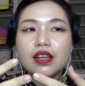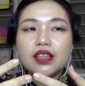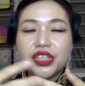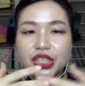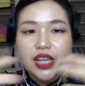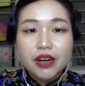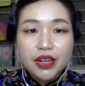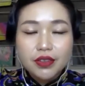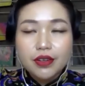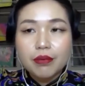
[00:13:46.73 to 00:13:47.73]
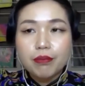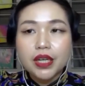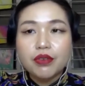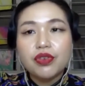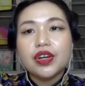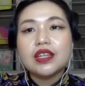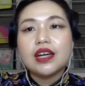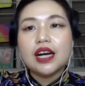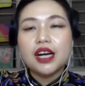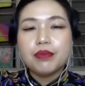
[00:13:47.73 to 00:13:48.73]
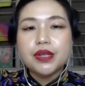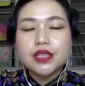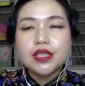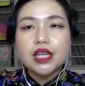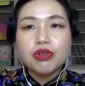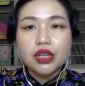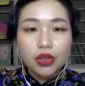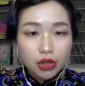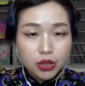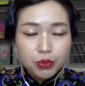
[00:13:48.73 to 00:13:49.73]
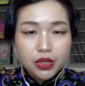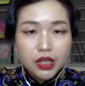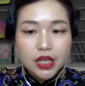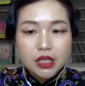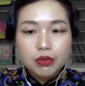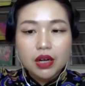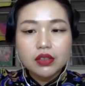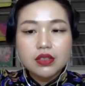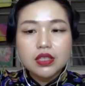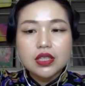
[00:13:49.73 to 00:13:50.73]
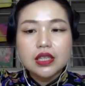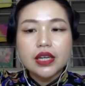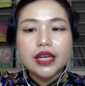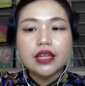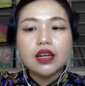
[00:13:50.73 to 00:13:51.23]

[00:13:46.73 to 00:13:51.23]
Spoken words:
the generic term, but if you're in the art business and you're an entrepreneur as well, this is like